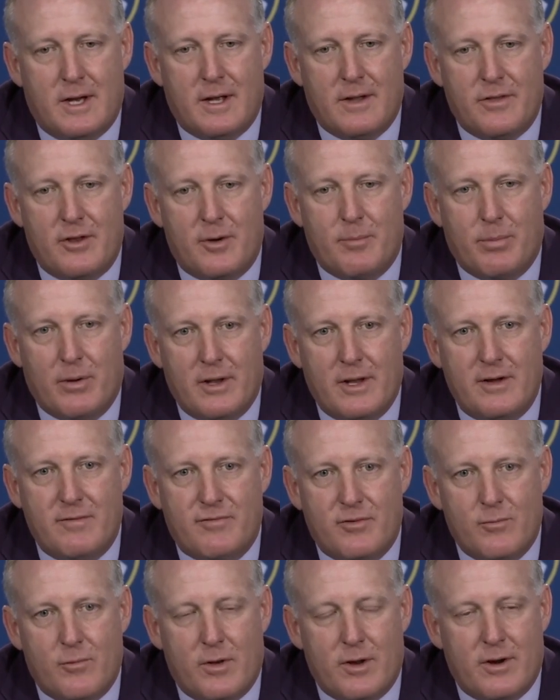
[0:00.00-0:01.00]
their
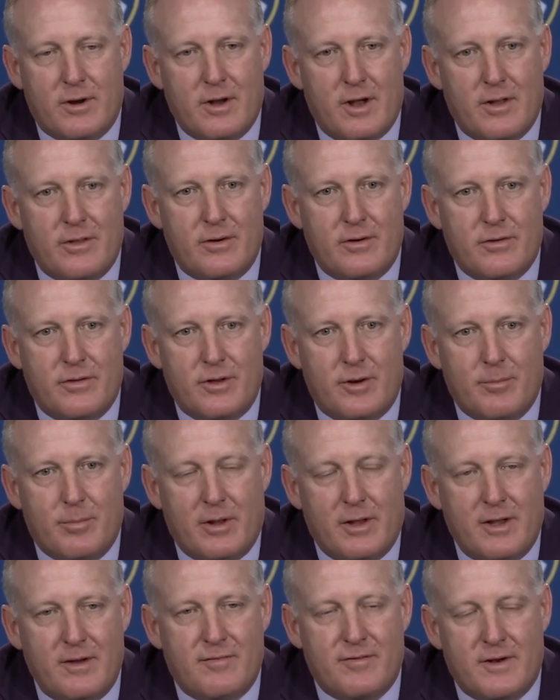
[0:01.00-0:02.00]
belief in one another, their
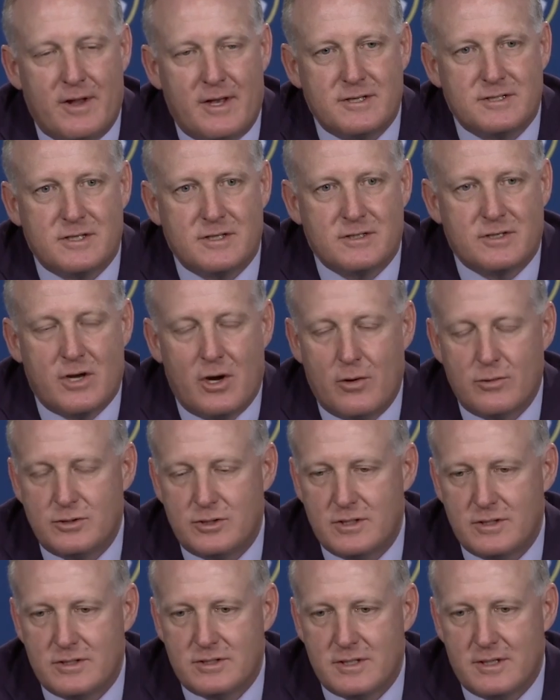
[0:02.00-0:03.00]
belief in us as
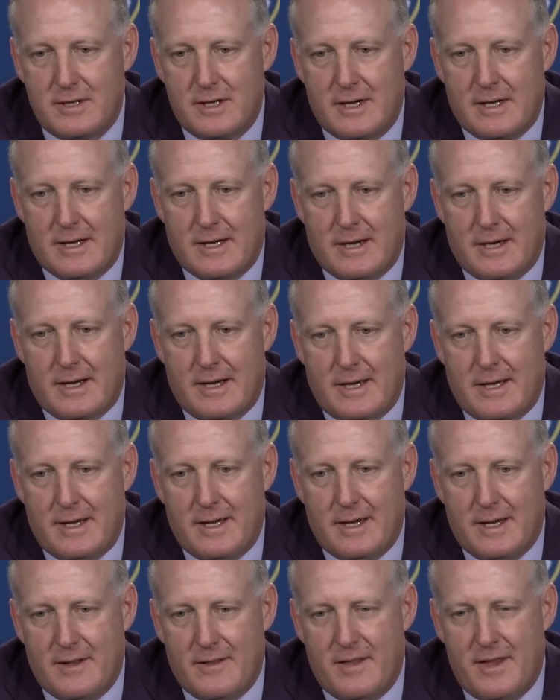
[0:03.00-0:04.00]
coaches,
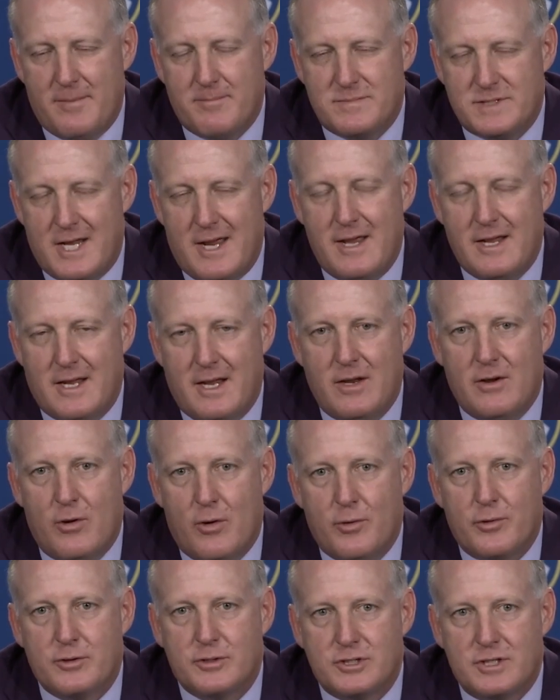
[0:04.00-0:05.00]
and them taking
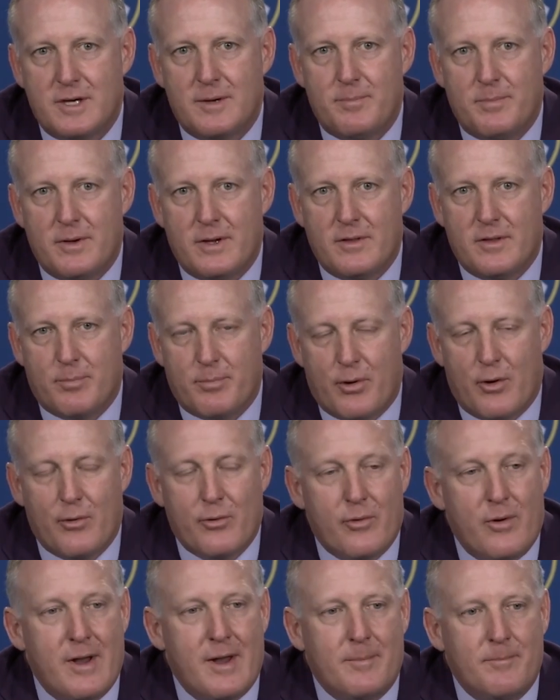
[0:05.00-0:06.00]
ownership in the
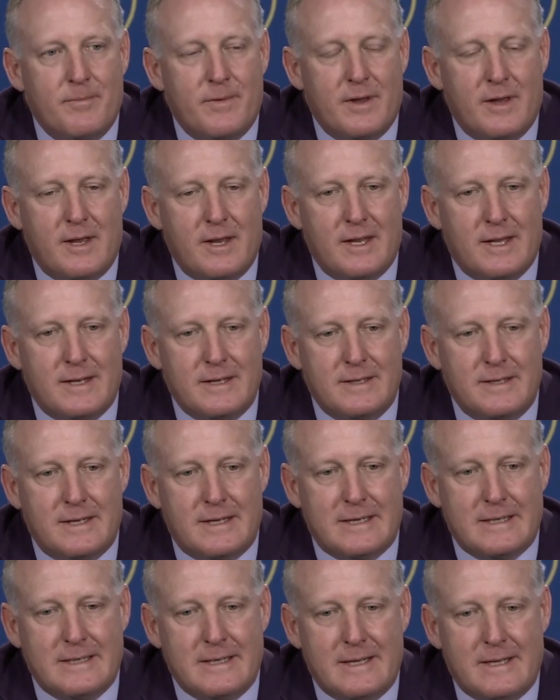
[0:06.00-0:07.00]
program. And
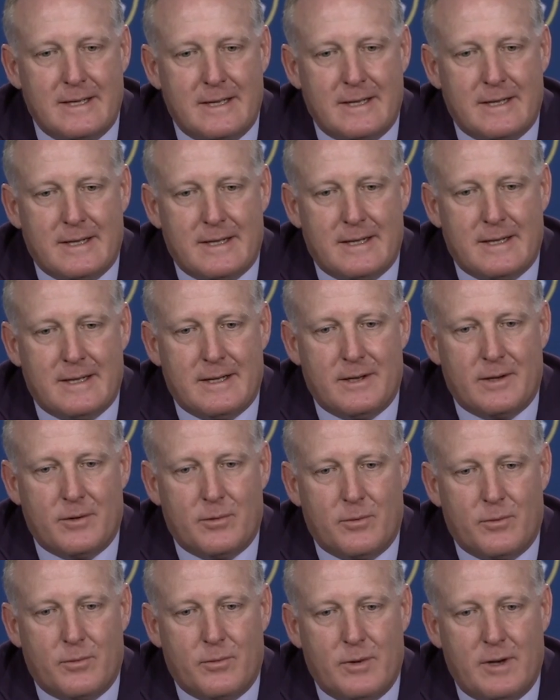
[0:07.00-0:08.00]

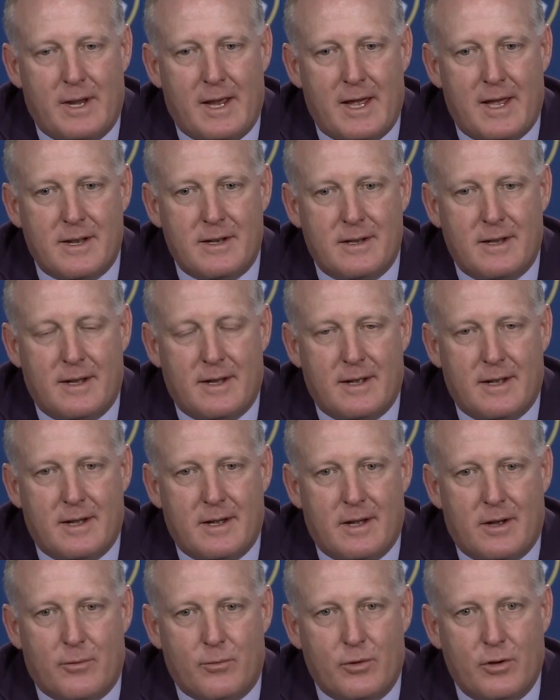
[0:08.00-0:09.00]
we had a
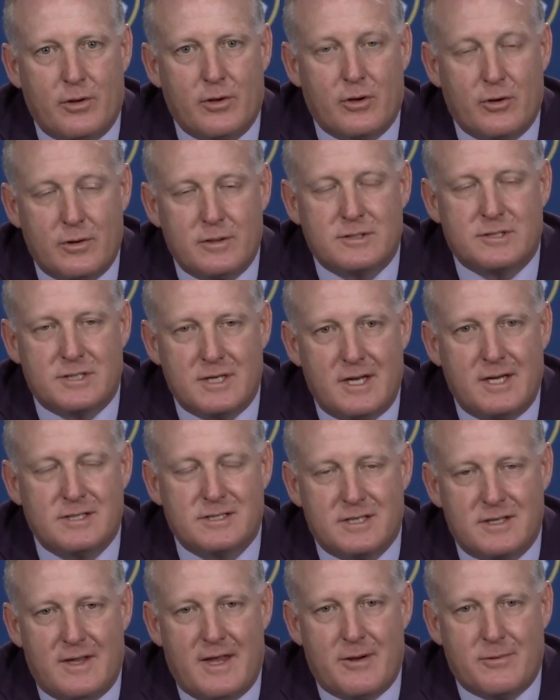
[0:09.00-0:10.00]
really good
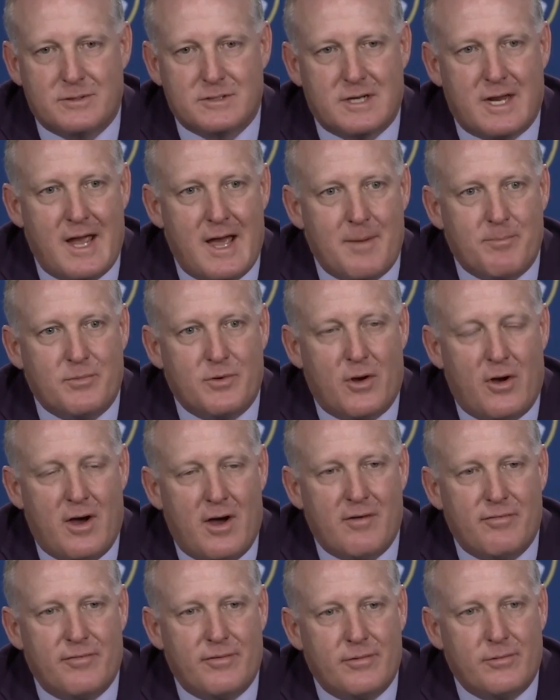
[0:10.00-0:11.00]
season that was capped
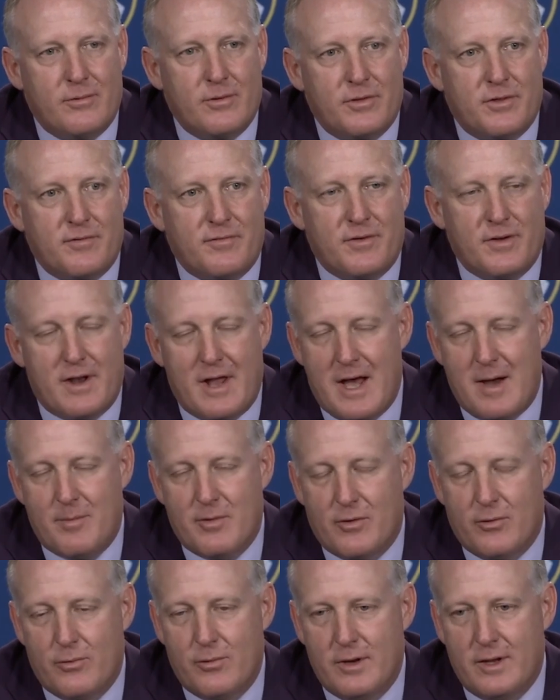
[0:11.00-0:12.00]
off with a
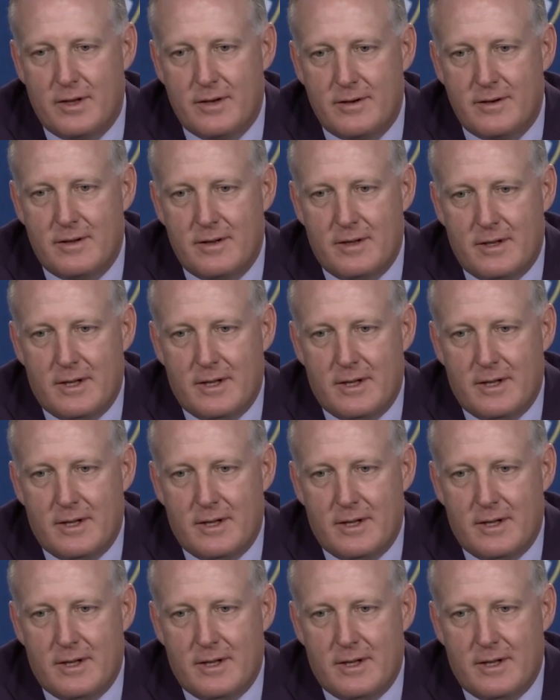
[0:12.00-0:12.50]
phenomenal win